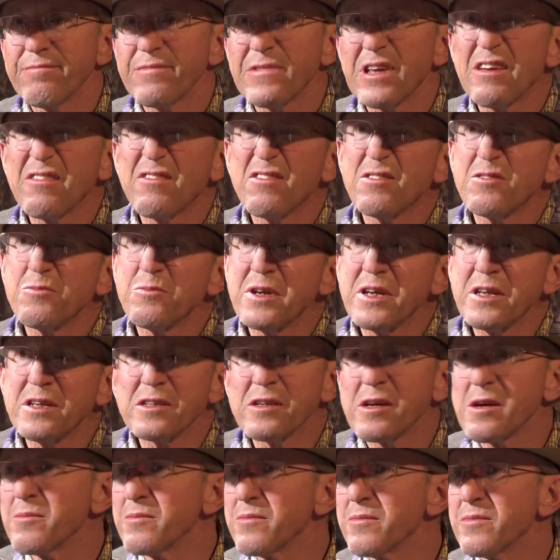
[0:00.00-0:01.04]
giving me
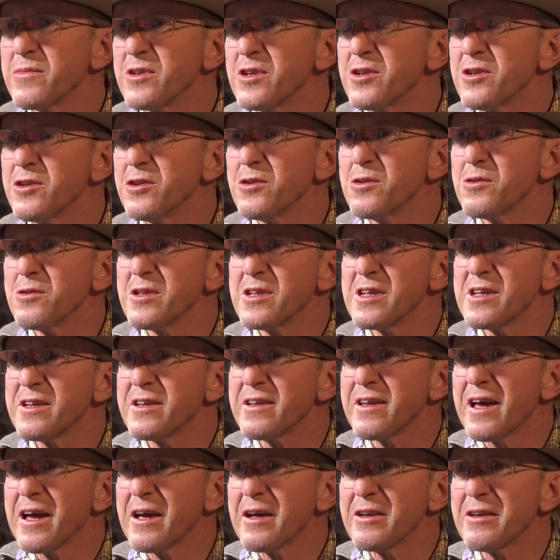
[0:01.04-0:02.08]
something to do that
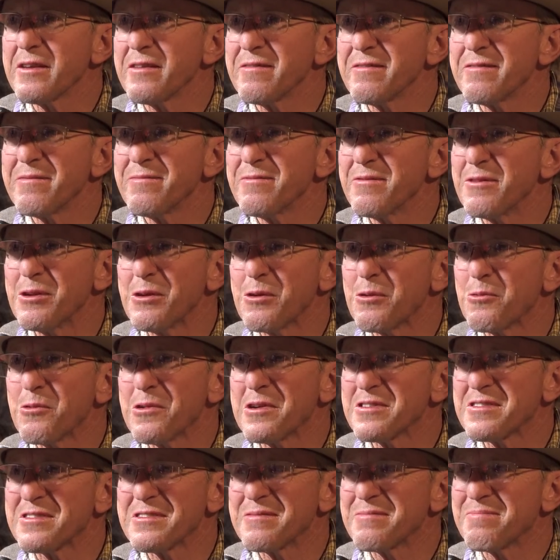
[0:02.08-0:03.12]
I,
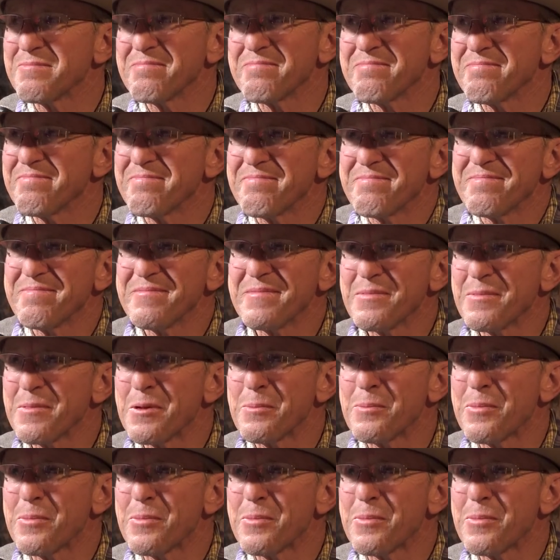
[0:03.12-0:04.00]
wasn't a